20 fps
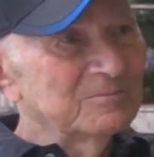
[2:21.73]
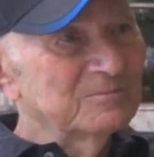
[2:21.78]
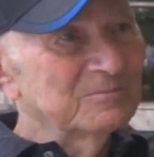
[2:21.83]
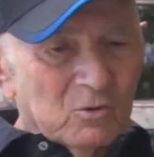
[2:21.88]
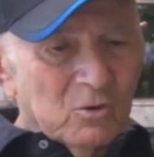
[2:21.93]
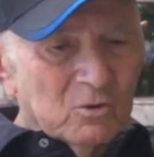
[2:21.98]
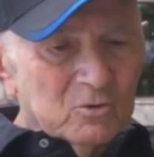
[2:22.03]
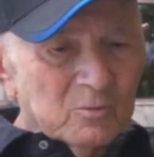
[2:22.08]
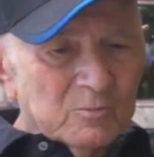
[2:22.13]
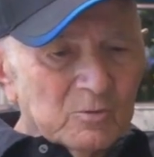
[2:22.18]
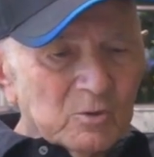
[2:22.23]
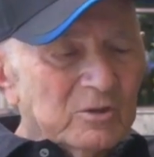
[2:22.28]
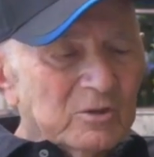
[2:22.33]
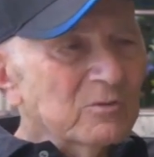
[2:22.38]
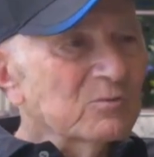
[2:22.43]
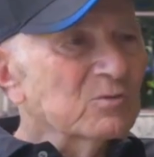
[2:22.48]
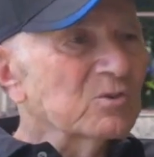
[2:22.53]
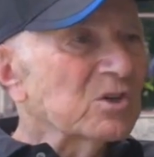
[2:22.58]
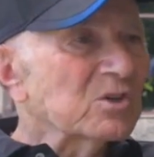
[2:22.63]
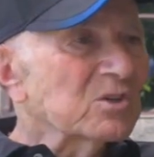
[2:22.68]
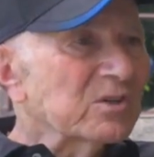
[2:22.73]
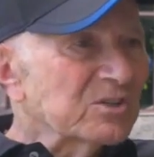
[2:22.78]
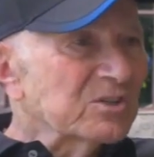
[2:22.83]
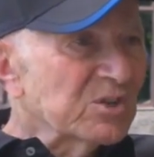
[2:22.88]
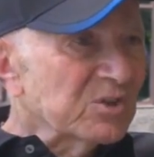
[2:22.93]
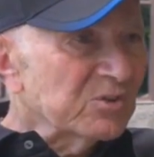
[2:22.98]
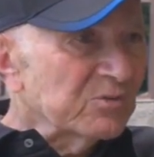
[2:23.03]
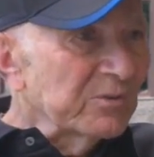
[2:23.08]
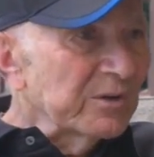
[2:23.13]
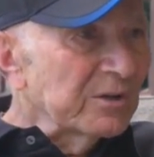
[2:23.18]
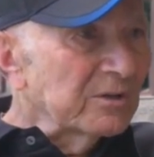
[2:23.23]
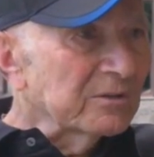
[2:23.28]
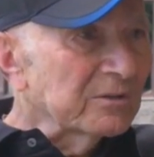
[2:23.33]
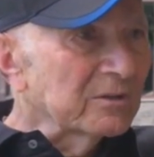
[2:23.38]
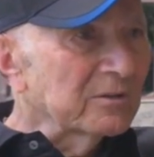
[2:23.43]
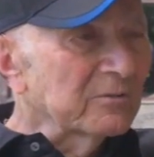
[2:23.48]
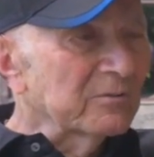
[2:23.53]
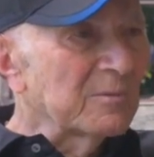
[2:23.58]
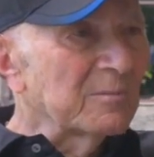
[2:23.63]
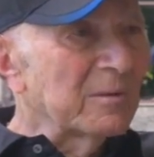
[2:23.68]
And the whole community was just a
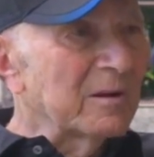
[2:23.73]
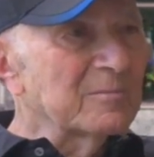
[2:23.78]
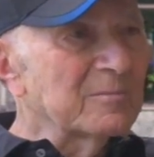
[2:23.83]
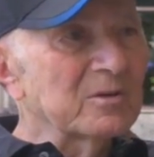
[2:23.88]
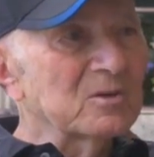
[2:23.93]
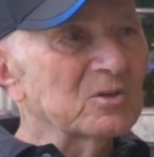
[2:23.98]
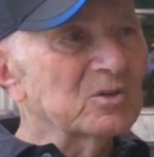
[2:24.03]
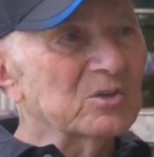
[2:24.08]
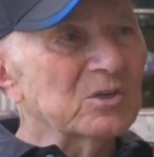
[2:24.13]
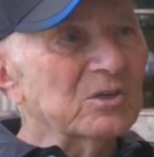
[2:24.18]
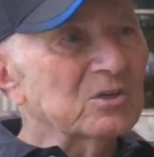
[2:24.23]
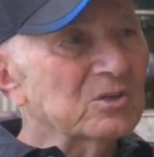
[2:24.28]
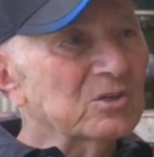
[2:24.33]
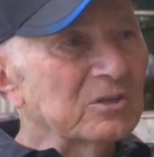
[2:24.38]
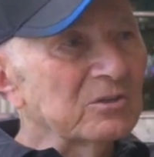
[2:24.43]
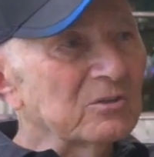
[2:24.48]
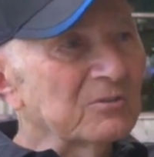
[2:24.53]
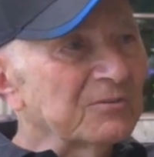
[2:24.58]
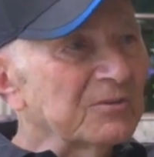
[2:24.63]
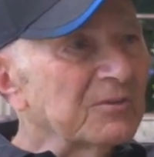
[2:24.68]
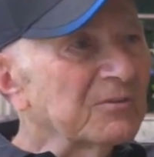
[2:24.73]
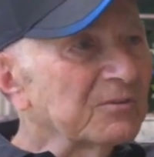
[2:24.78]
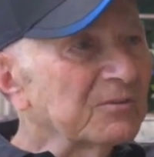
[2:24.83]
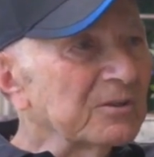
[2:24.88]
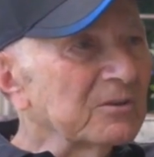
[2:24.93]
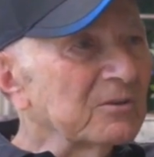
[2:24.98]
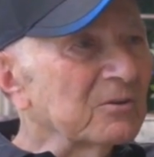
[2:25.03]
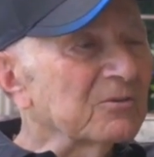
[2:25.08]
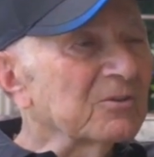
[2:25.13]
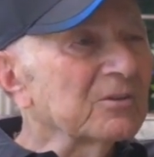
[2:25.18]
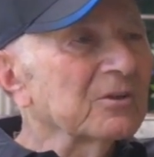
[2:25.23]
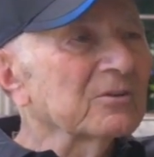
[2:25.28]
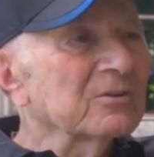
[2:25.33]
street, and there were maybe 60 or 50 or